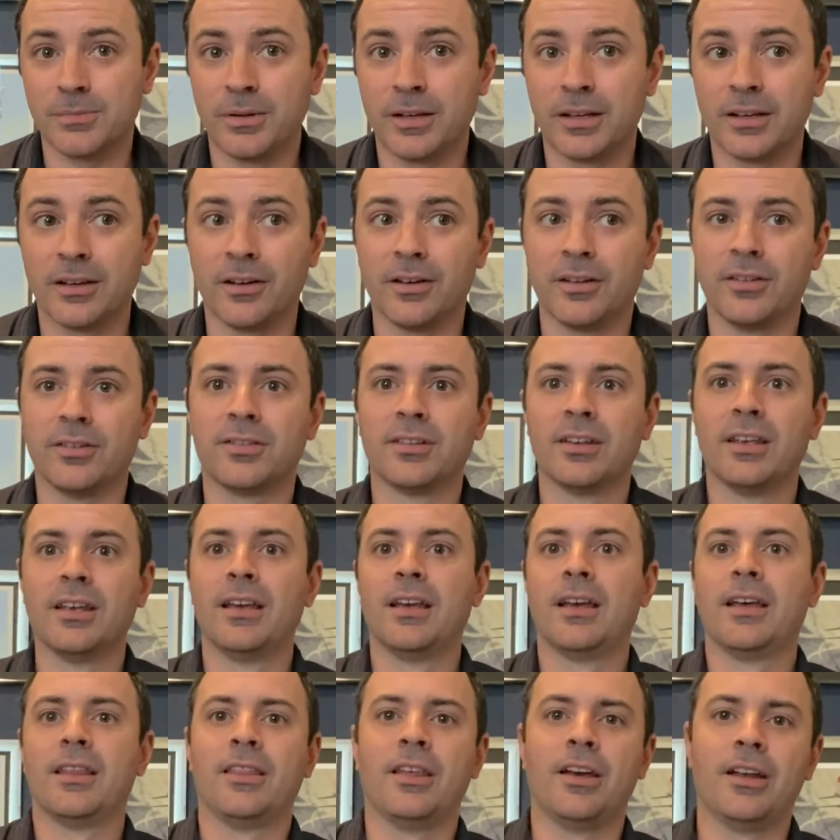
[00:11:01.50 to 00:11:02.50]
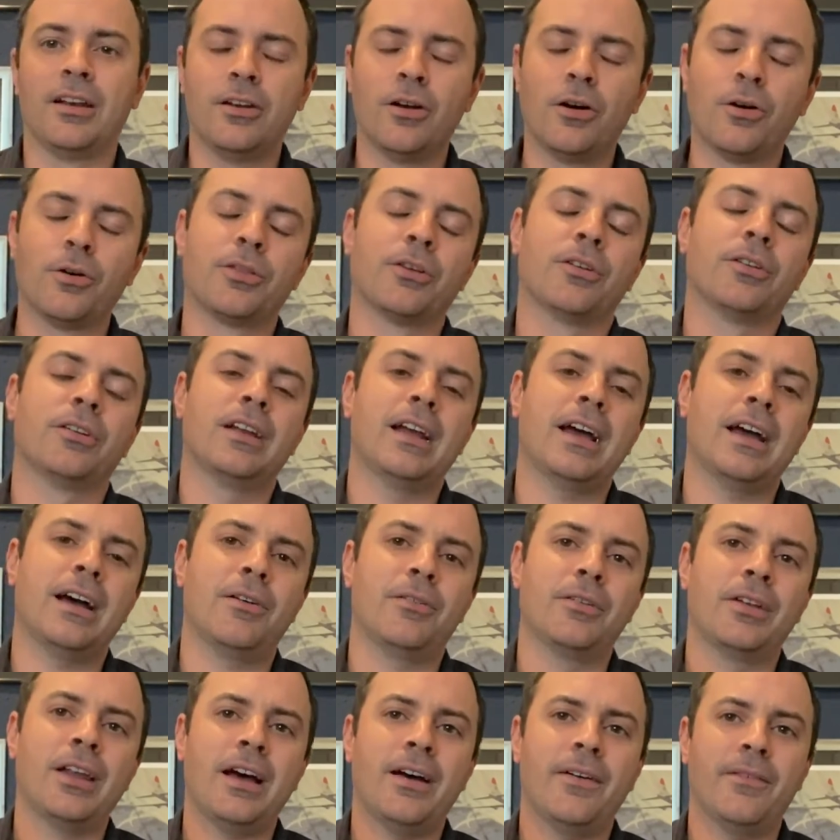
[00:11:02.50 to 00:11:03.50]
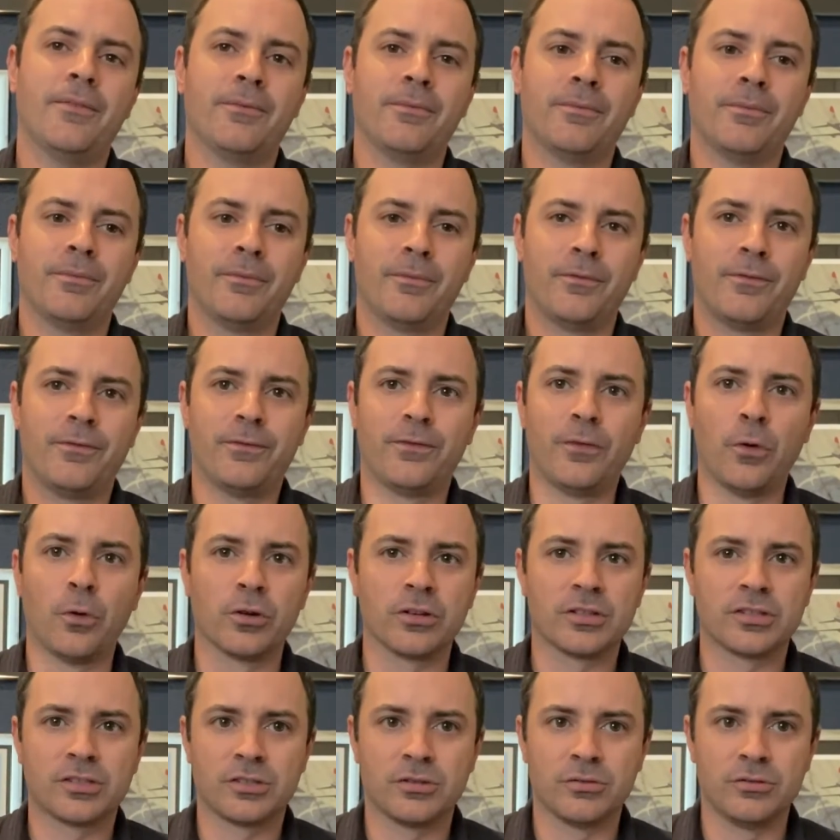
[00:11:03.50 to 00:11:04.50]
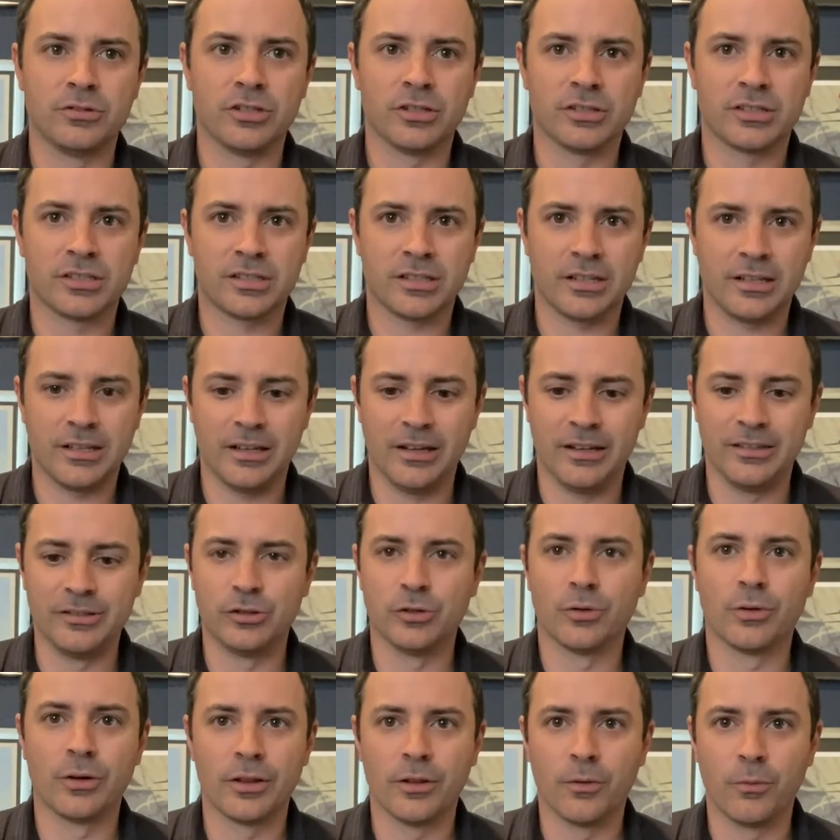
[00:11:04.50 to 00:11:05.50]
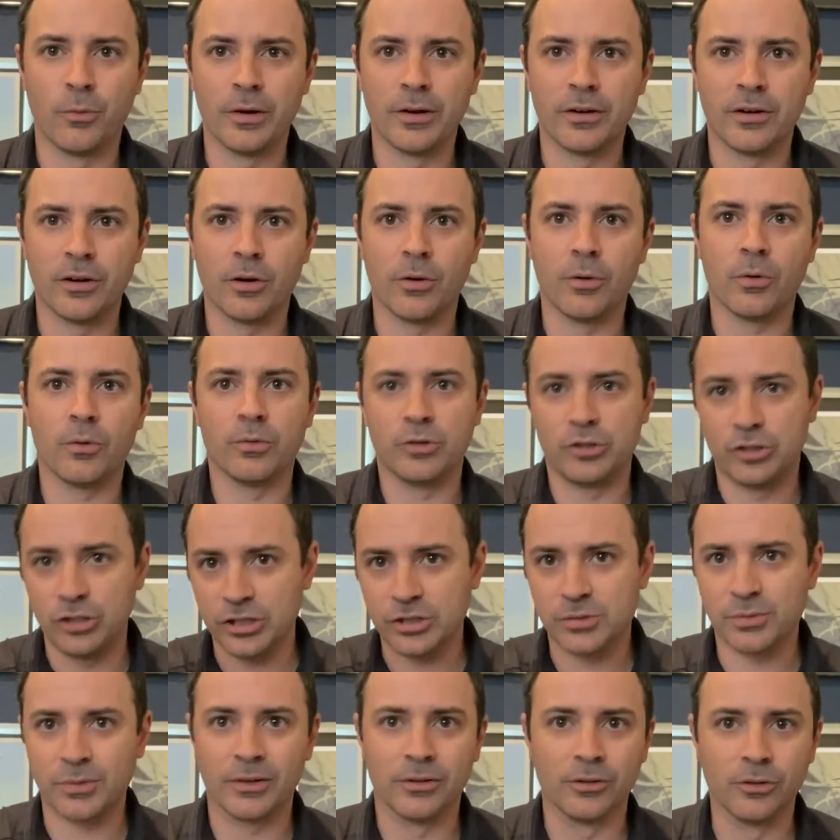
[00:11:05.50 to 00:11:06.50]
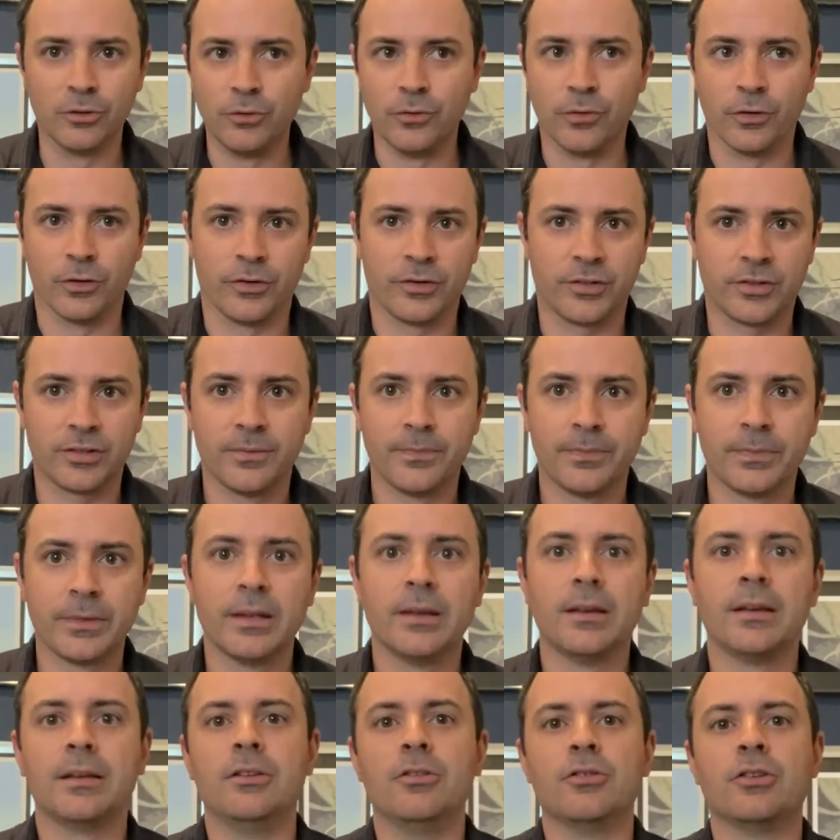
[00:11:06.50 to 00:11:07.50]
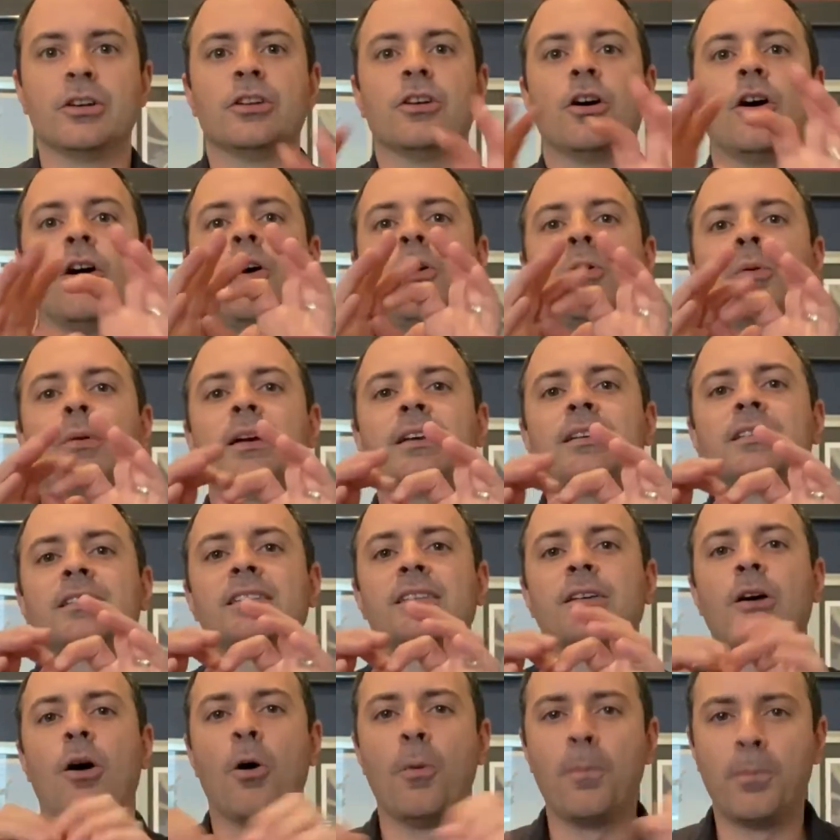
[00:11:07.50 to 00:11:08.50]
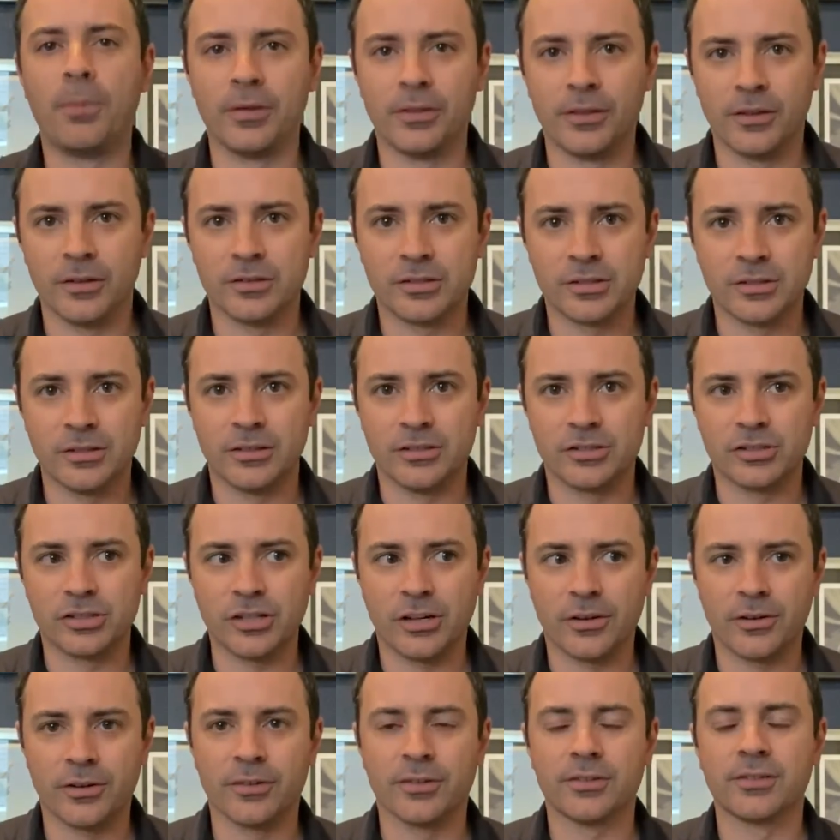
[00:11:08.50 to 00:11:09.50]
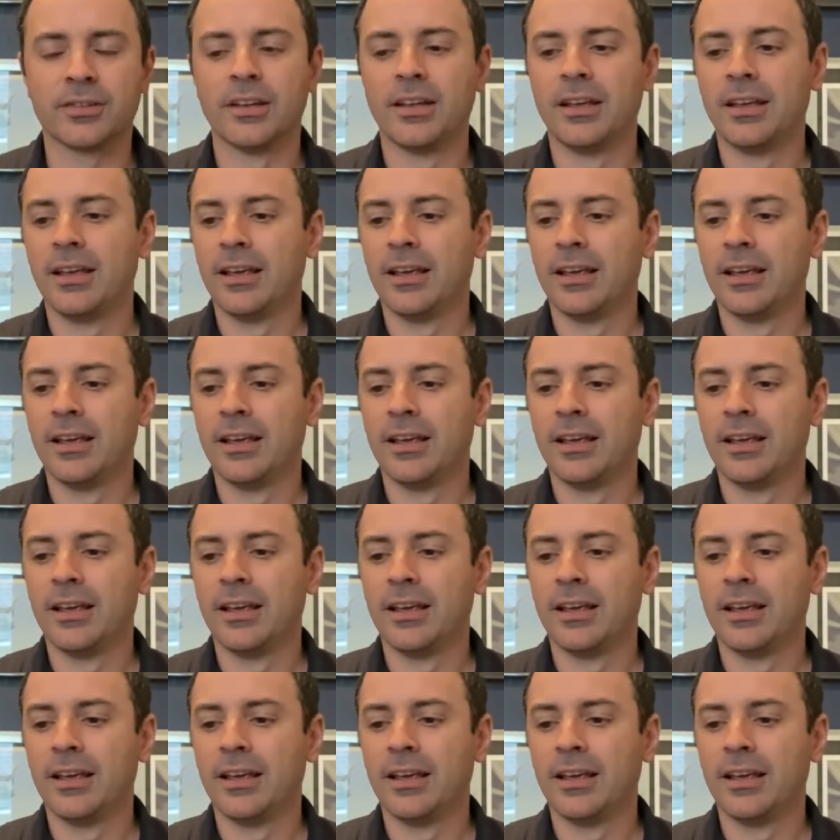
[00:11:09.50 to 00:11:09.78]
because they know they're now not forced to just enjoy the window just with louvers. You can always open the shutters,